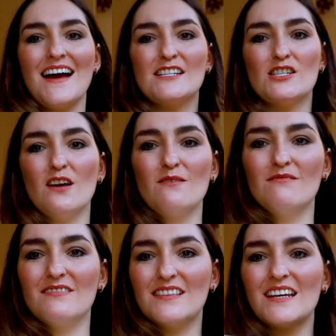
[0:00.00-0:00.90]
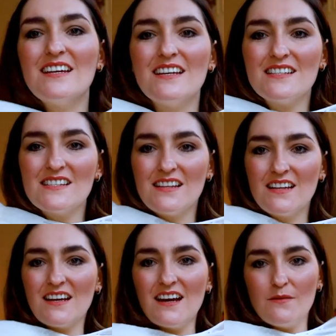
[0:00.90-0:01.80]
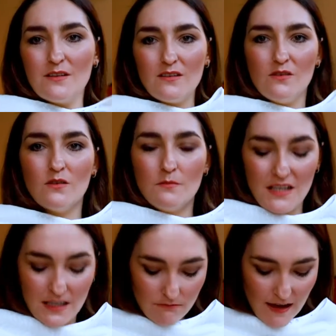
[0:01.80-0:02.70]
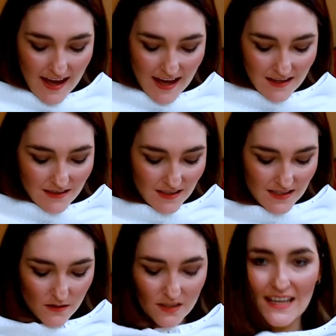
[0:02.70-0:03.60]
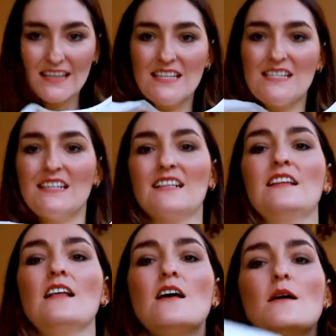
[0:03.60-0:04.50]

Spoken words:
I don't think it's something I would normally wear. It's got like this little